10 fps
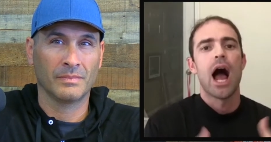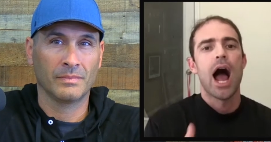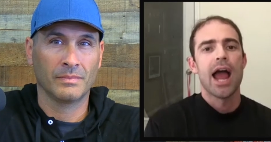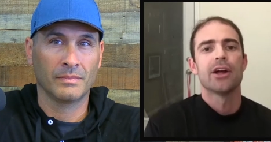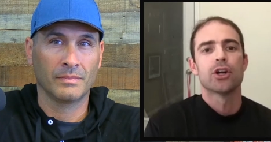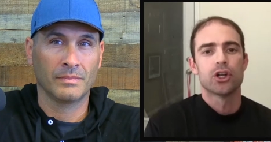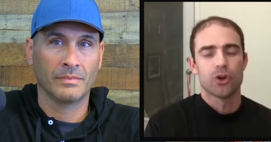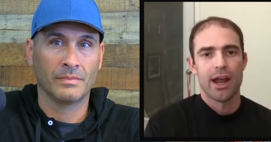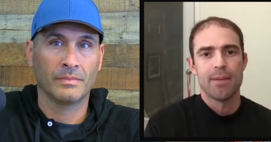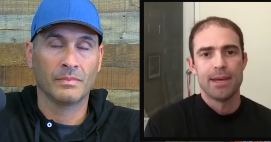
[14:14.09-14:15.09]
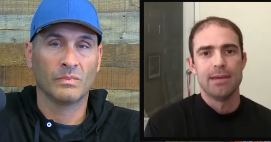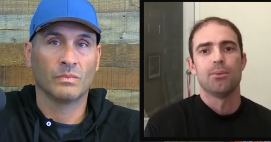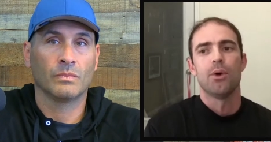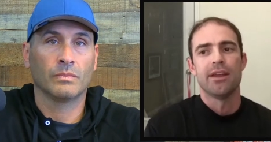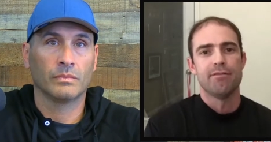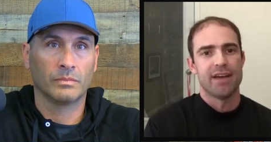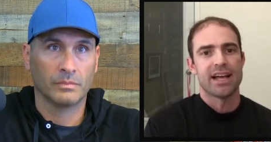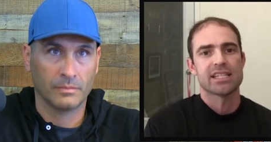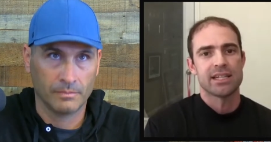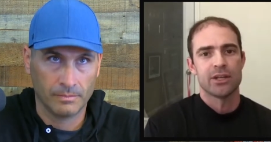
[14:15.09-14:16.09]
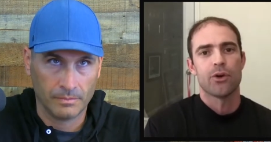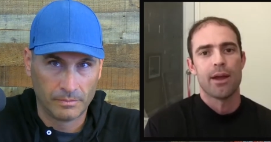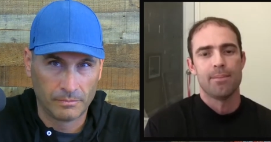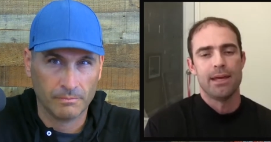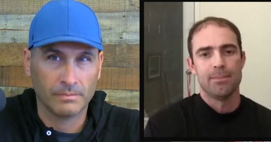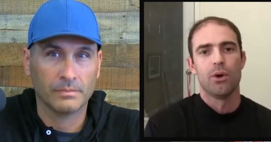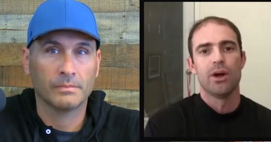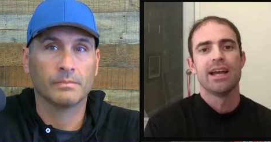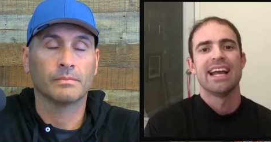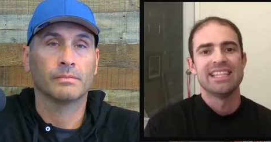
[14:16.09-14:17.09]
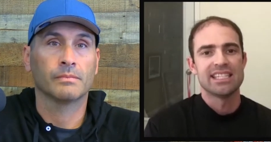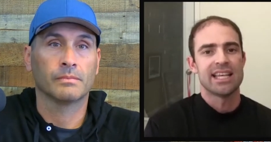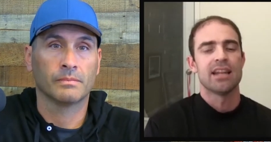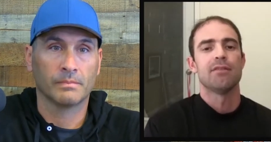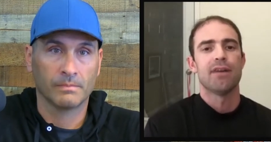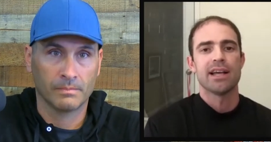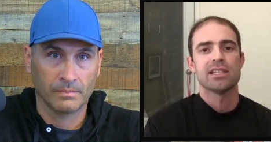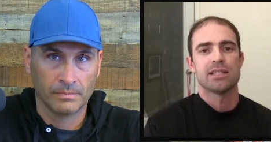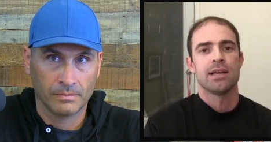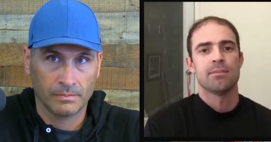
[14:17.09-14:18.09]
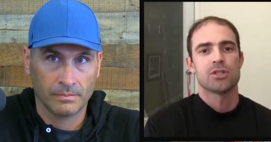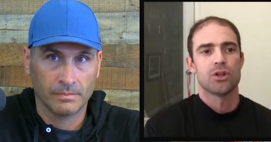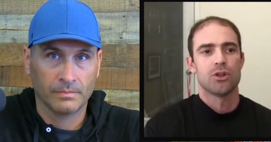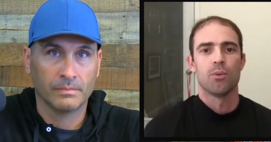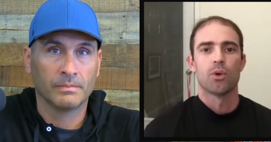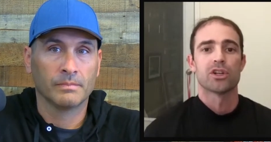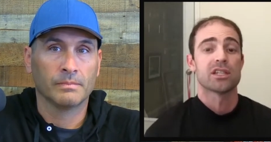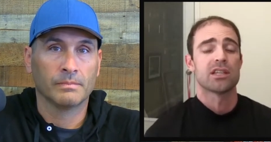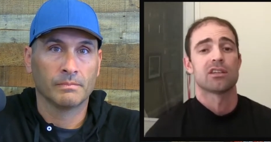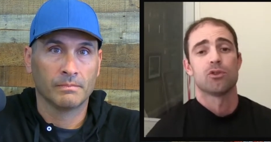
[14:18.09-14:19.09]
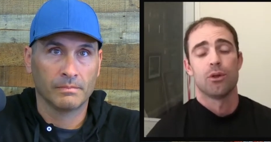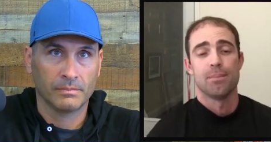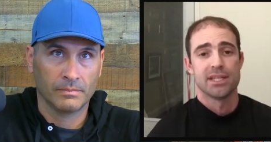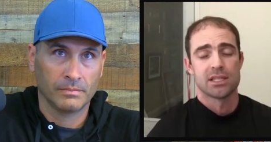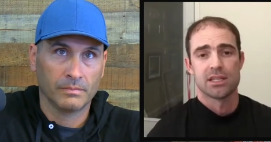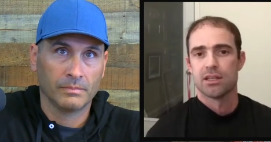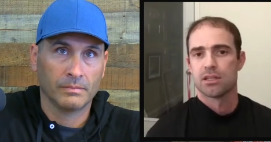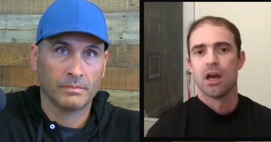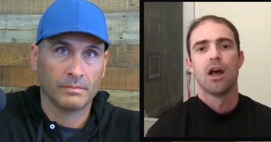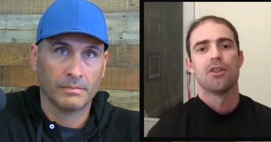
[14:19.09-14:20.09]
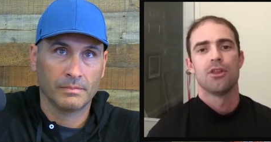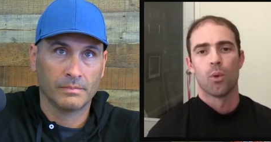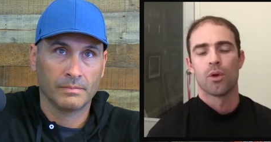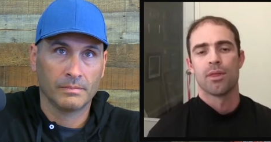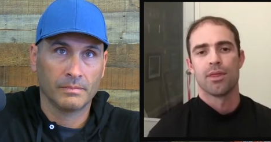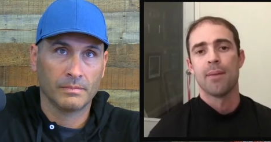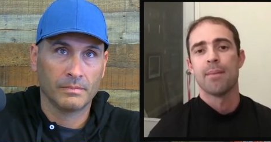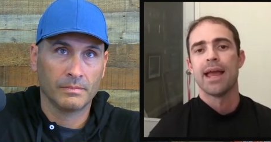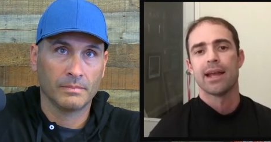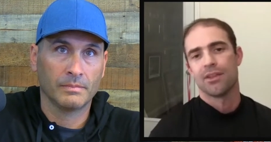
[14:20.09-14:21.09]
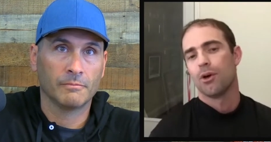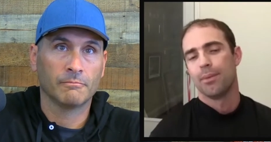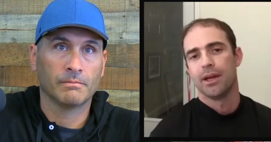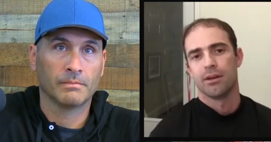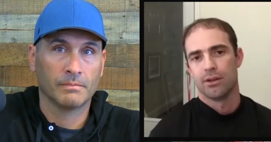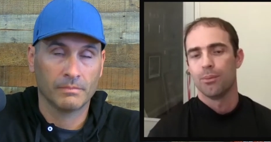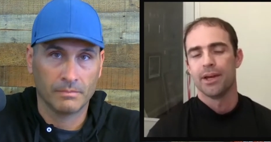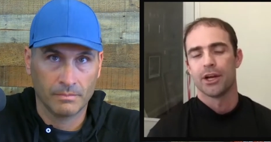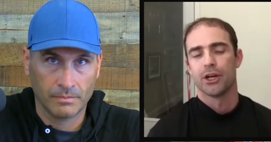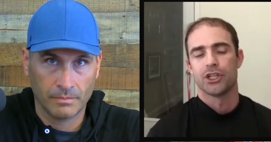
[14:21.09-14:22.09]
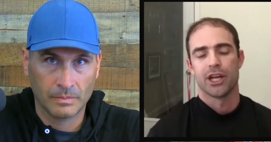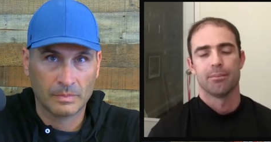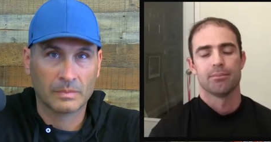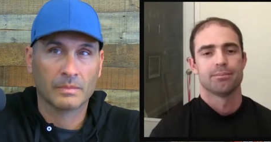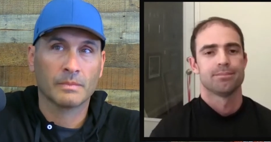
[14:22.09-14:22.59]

Speaker 1: hire great people, invest in great people, incentivize them. So the more successful the business is, the more they make and they'll be, you'll be in good shape.